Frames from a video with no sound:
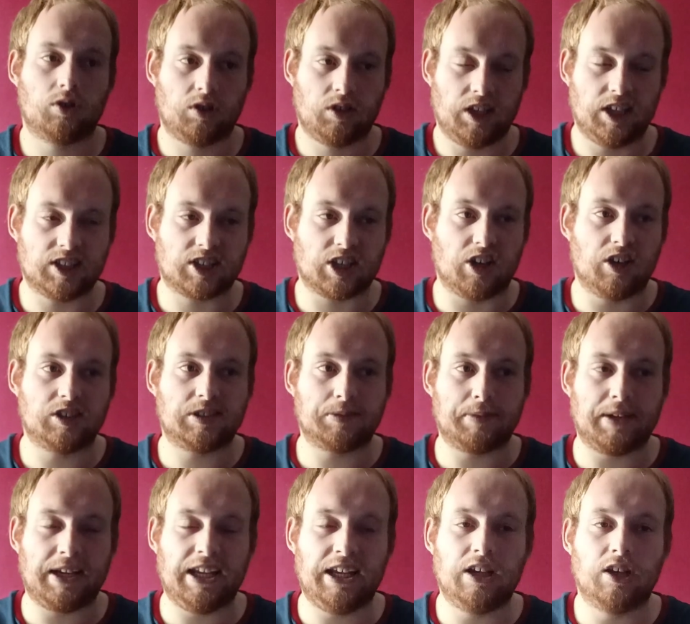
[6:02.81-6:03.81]
is going to
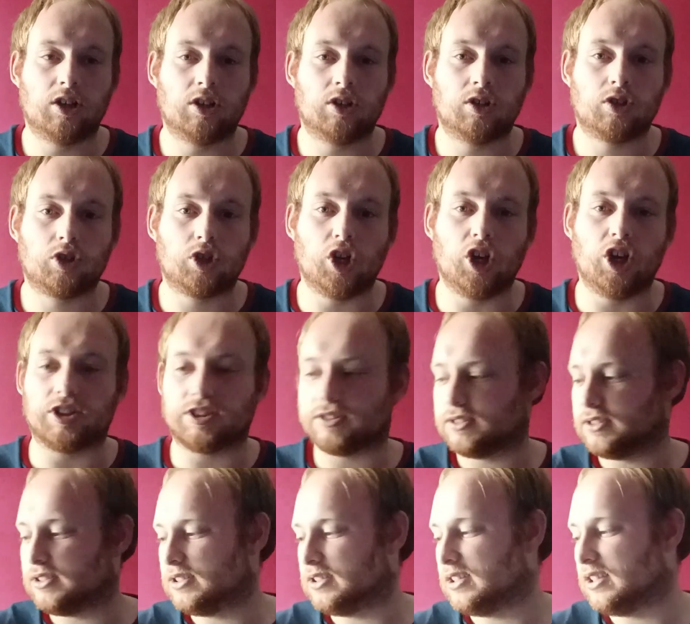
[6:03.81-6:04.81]
be good.
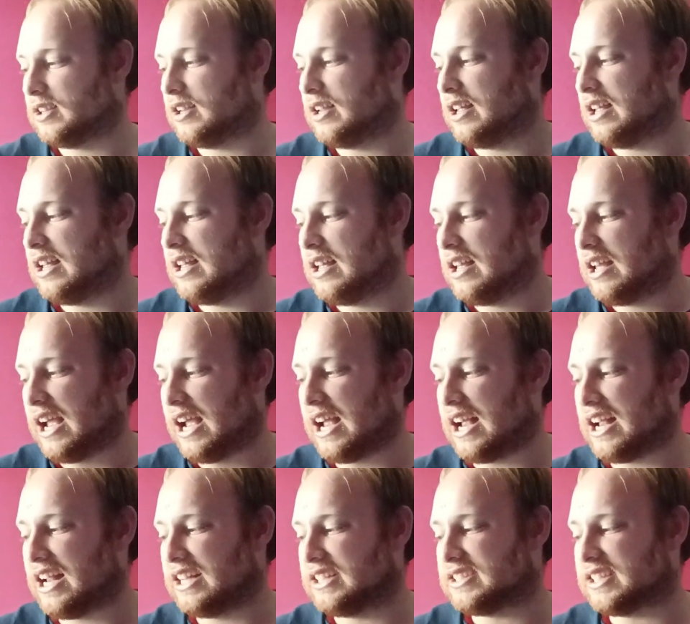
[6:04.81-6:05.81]

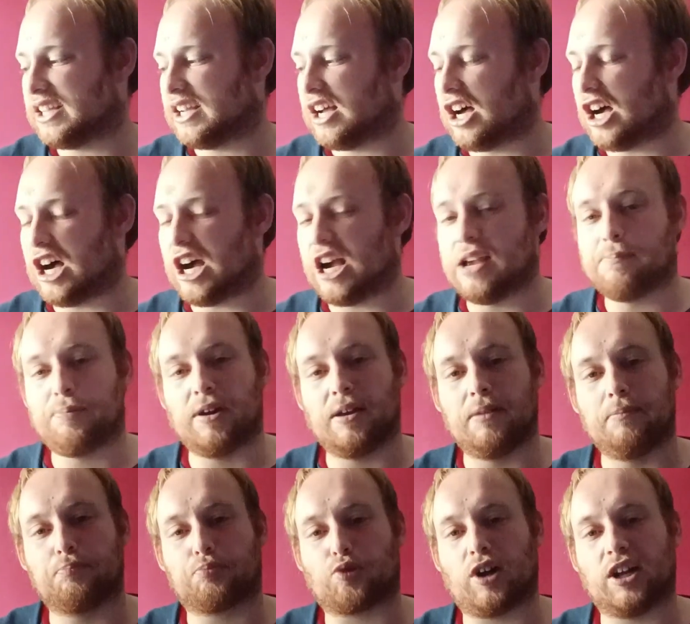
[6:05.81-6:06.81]
And I'm
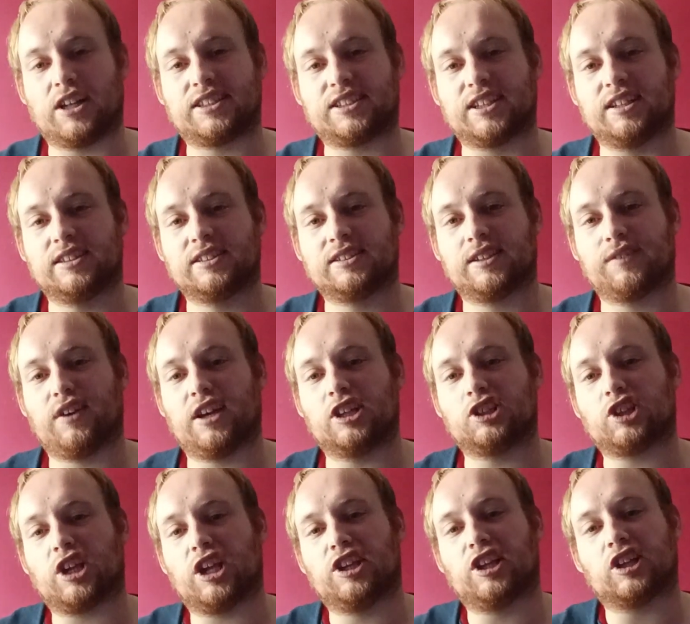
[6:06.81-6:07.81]
putting Brighton to
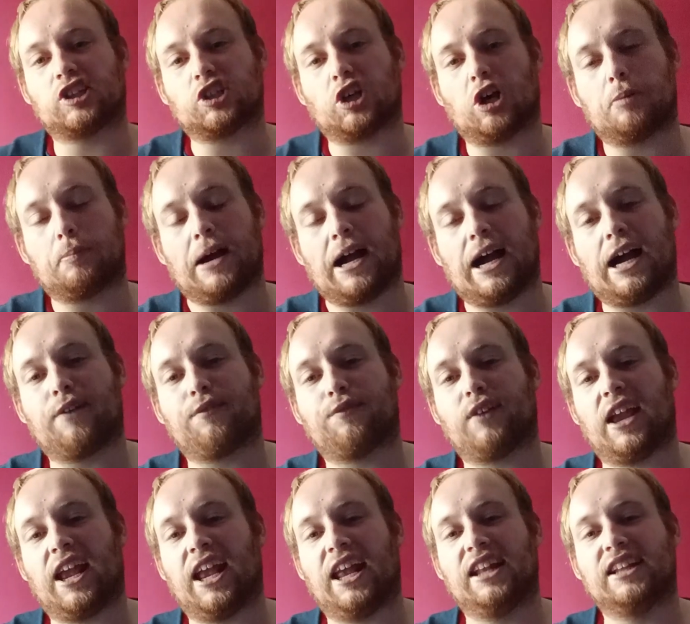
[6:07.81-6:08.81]
finish in the top
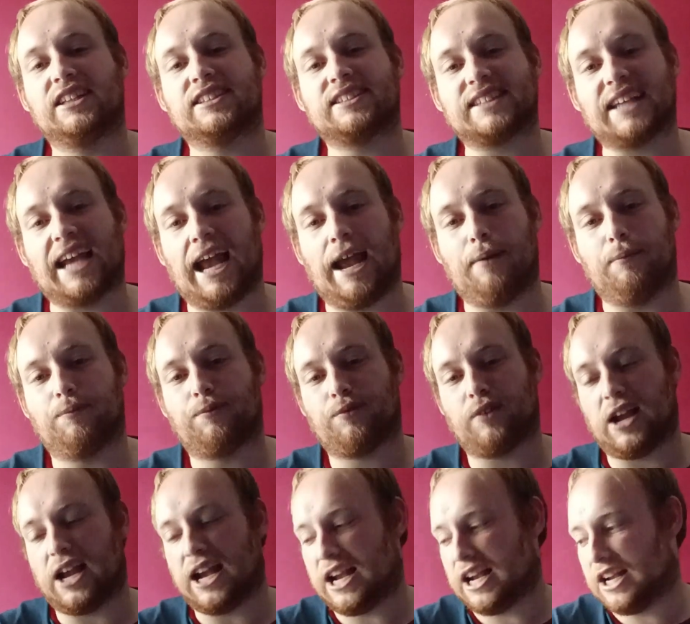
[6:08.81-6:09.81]
half in 10th.
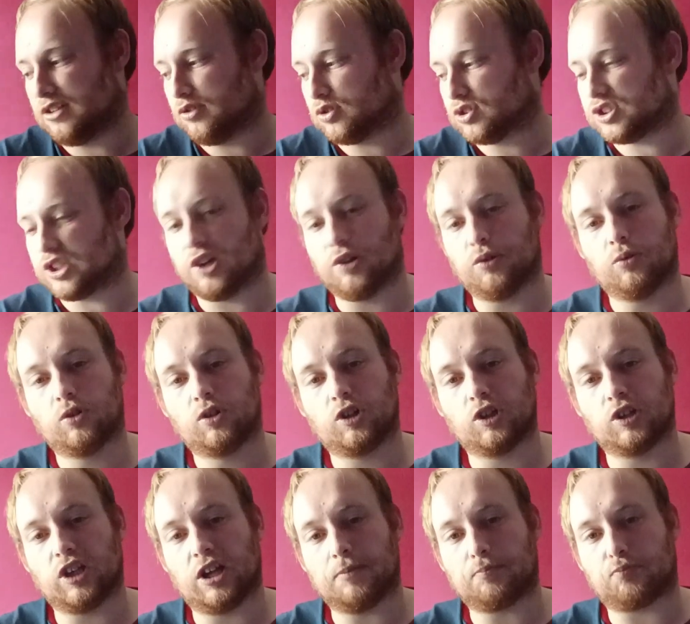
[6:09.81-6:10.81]
And also,
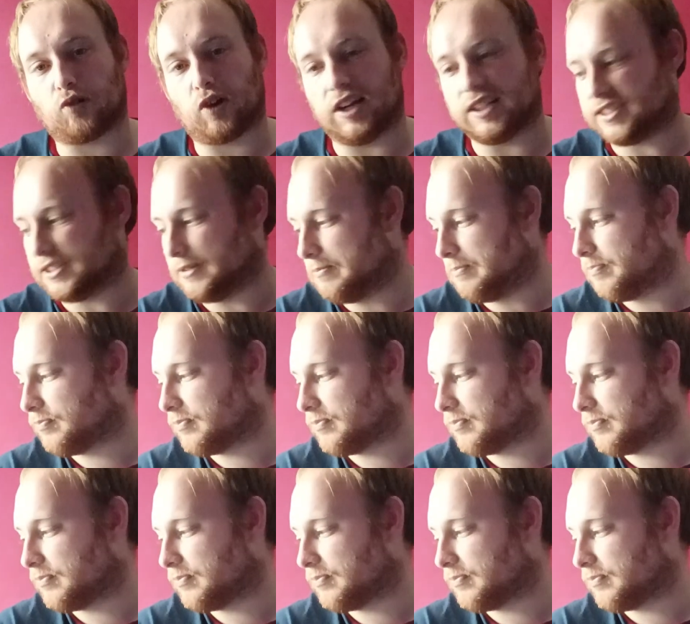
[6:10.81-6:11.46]
good luck Brighton.